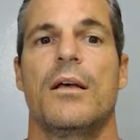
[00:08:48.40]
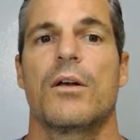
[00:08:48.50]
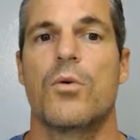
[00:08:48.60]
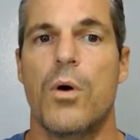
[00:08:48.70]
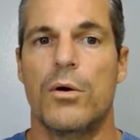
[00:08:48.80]

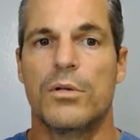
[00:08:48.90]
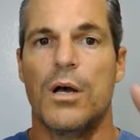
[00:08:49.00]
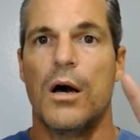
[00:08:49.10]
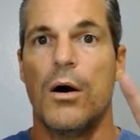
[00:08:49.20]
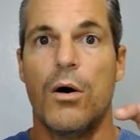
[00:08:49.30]
quote,
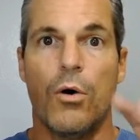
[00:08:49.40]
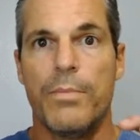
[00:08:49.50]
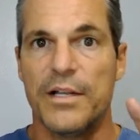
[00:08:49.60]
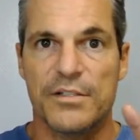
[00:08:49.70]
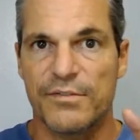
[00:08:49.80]
a whole
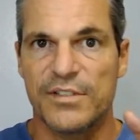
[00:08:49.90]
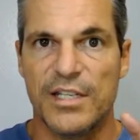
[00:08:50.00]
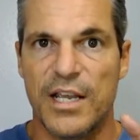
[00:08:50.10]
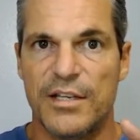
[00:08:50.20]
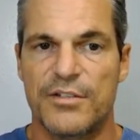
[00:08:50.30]
bunch of C
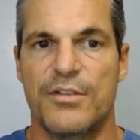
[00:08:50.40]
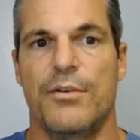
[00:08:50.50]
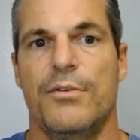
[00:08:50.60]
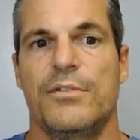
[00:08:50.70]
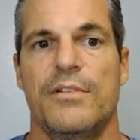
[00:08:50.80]
H
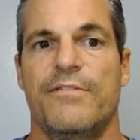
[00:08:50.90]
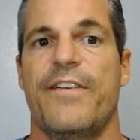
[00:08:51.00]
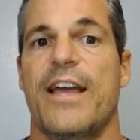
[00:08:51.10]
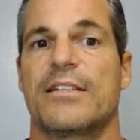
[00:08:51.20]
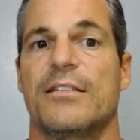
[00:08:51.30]
twos, in fact,